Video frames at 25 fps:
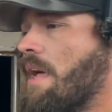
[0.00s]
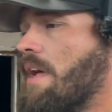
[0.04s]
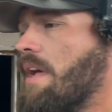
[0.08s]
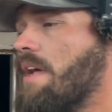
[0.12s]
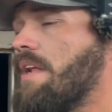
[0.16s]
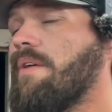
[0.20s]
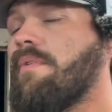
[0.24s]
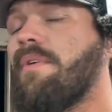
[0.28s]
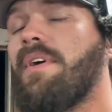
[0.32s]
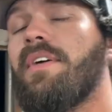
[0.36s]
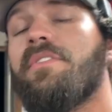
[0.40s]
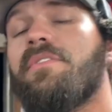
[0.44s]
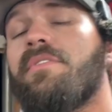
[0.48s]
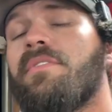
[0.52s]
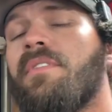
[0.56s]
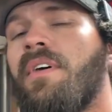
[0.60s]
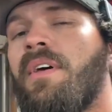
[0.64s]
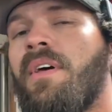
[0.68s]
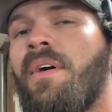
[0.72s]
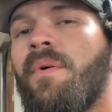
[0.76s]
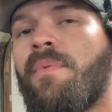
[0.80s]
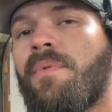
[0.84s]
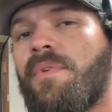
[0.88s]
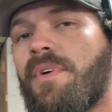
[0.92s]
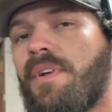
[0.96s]
Anyways,
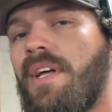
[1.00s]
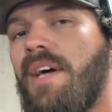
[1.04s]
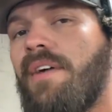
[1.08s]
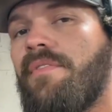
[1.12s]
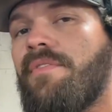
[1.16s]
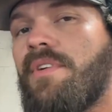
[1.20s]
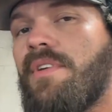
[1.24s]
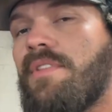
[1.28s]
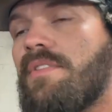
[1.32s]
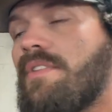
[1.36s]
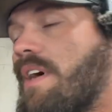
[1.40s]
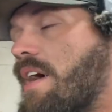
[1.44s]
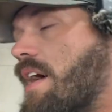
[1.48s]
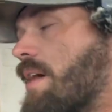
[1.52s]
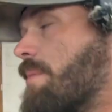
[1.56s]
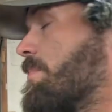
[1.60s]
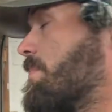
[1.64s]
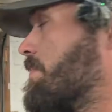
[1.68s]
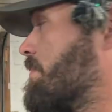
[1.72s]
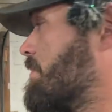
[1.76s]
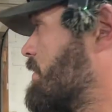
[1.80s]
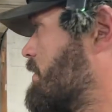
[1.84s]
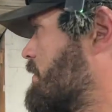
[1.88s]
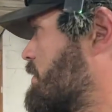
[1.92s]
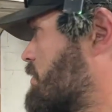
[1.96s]
we're going to have a good time.
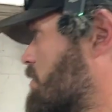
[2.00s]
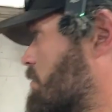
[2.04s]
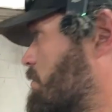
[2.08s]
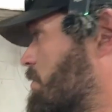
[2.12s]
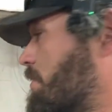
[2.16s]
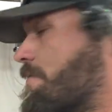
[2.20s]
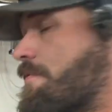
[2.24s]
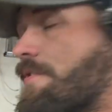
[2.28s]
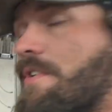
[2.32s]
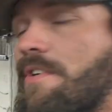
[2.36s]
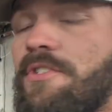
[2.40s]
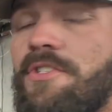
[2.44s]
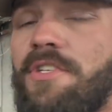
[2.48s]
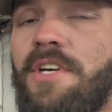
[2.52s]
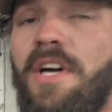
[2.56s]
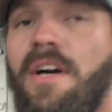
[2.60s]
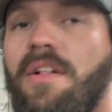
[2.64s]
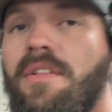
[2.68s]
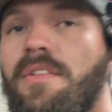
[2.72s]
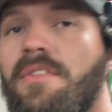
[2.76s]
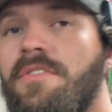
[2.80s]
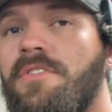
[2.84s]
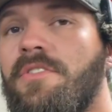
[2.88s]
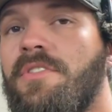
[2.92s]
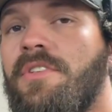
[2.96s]
It's going to be a fun
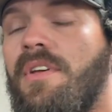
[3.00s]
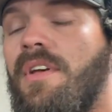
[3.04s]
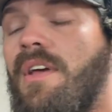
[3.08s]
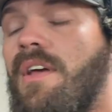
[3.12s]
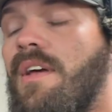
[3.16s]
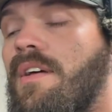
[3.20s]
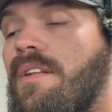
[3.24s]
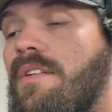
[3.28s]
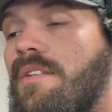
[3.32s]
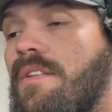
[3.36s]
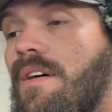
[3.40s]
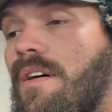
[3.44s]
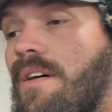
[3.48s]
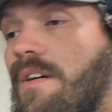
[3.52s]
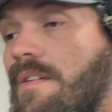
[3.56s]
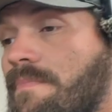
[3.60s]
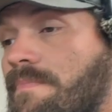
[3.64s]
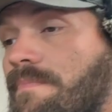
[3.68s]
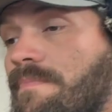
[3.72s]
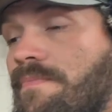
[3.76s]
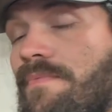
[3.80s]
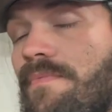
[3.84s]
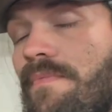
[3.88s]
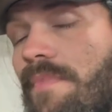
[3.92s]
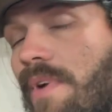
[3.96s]
challenge, and I
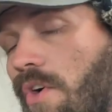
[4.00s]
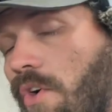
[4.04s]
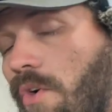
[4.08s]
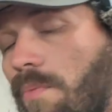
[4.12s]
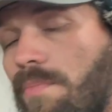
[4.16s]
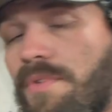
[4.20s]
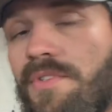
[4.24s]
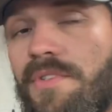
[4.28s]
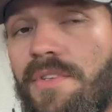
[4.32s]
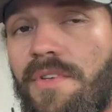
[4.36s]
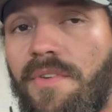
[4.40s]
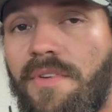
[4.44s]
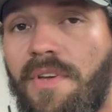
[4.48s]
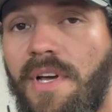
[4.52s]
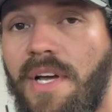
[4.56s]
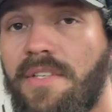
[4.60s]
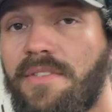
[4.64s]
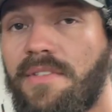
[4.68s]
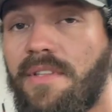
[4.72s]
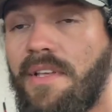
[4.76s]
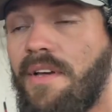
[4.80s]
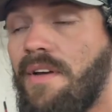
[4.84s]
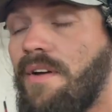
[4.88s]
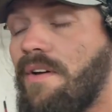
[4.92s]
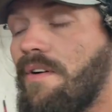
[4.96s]
hope to see you
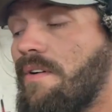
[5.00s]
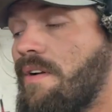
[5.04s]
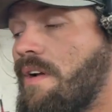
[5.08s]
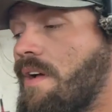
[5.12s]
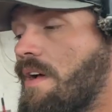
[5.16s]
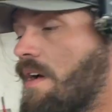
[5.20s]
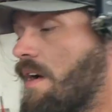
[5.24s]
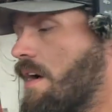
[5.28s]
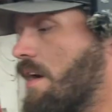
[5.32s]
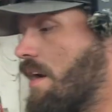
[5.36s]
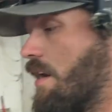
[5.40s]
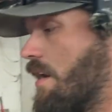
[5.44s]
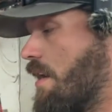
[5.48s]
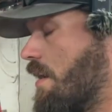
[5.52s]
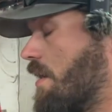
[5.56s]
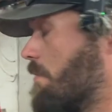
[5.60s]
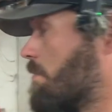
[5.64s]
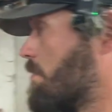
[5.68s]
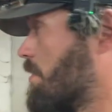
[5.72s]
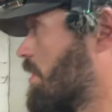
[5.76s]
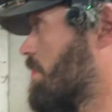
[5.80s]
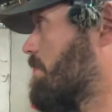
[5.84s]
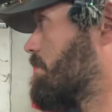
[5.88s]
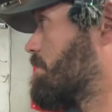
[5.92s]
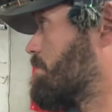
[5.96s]
guys there.
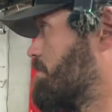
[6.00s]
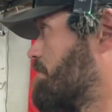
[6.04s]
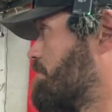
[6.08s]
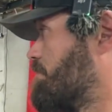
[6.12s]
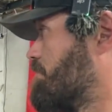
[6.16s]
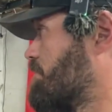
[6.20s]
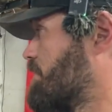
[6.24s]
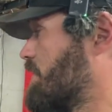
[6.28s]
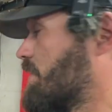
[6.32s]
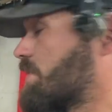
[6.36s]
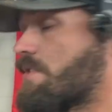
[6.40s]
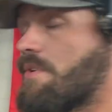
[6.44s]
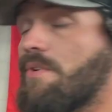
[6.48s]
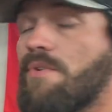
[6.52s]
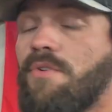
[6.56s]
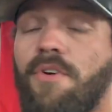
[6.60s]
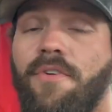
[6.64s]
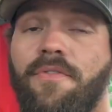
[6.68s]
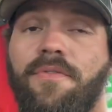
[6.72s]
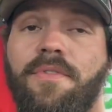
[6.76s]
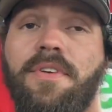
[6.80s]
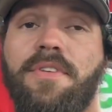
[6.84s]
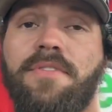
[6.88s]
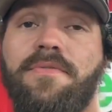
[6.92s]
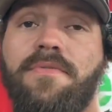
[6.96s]
But that's going to do
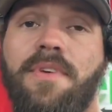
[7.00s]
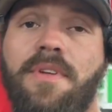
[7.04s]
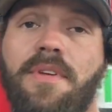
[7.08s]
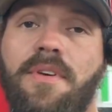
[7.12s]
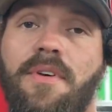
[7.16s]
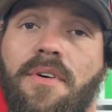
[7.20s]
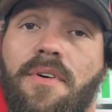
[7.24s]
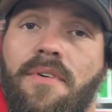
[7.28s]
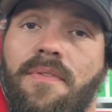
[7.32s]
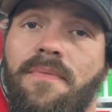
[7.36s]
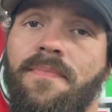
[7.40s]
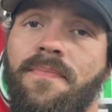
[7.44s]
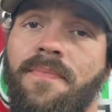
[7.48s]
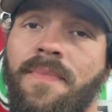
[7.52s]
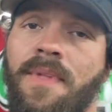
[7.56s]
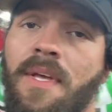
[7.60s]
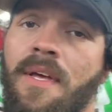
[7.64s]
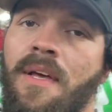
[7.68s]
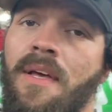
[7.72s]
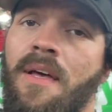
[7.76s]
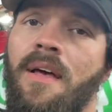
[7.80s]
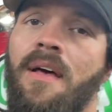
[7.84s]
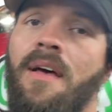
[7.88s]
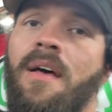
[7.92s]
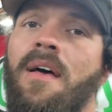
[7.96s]
it for this video.
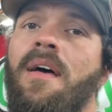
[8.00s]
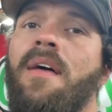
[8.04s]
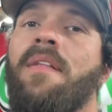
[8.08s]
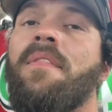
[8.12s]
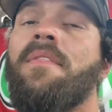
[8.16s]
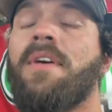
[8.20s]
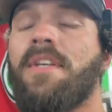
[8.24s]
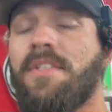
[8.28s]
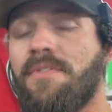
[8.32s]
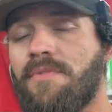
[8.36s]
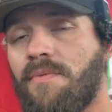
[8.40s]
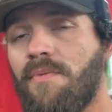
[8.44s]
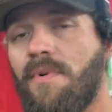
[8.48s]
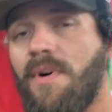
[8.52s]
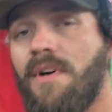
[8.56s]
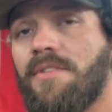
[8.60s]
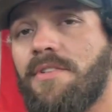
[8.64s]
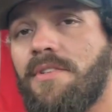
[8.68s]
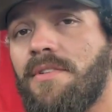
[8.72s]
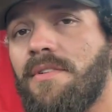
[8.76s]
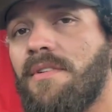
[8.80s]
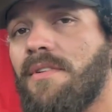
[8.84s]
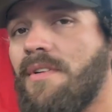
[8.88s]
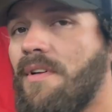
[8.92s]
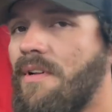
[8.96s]
Thanks for
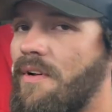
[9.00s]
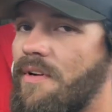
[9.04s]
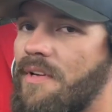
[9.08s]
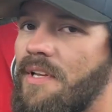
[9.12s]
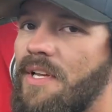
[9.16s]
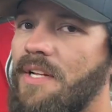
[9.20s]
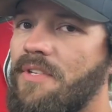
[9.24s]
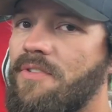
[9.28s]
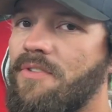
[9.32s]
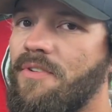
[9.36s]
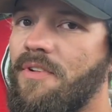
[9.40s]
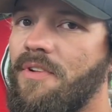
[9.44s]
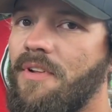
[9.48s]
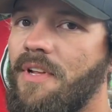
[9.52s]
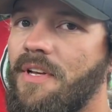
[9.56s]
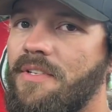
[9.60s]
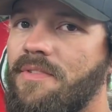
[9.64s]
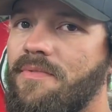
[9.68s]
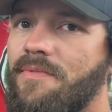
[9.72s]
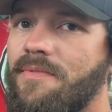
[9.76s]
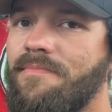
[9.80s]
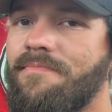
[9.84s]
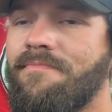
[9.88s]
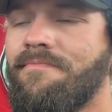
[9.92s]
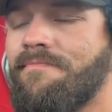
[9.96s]
watching, and I'll catch you on the
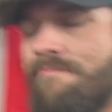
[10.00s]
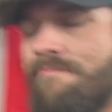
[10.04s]
next one.